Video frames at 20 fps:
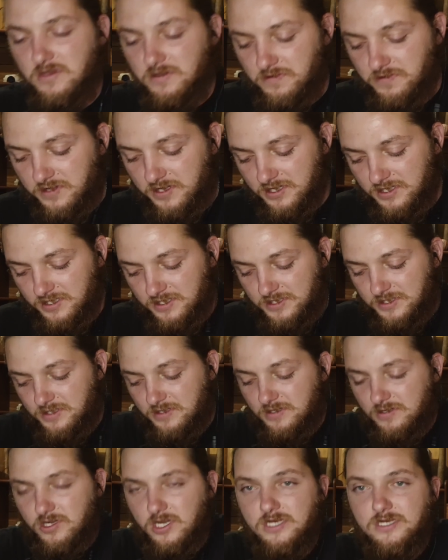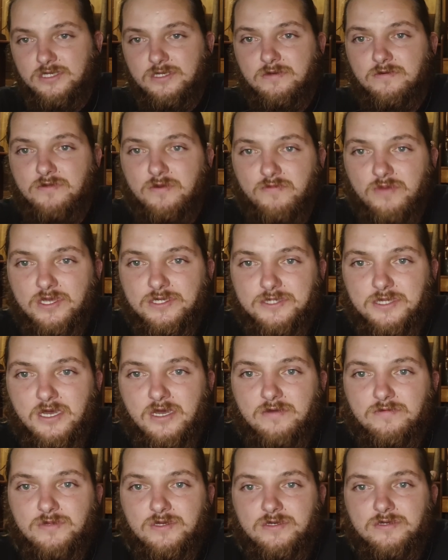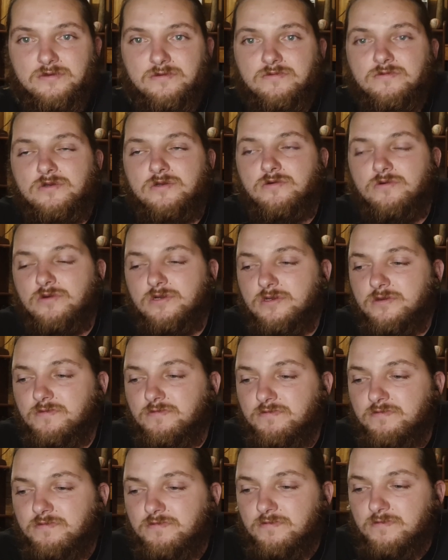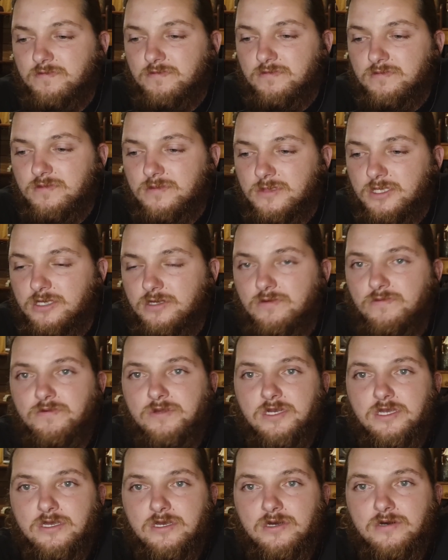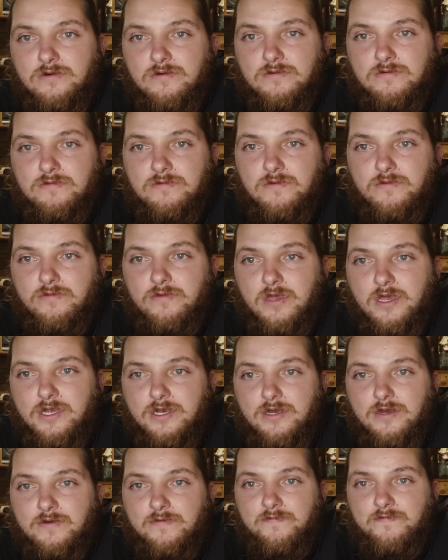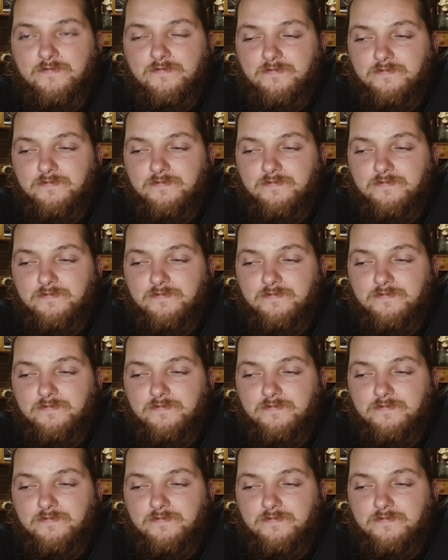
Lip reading: Figured this is the best time to record a little video, and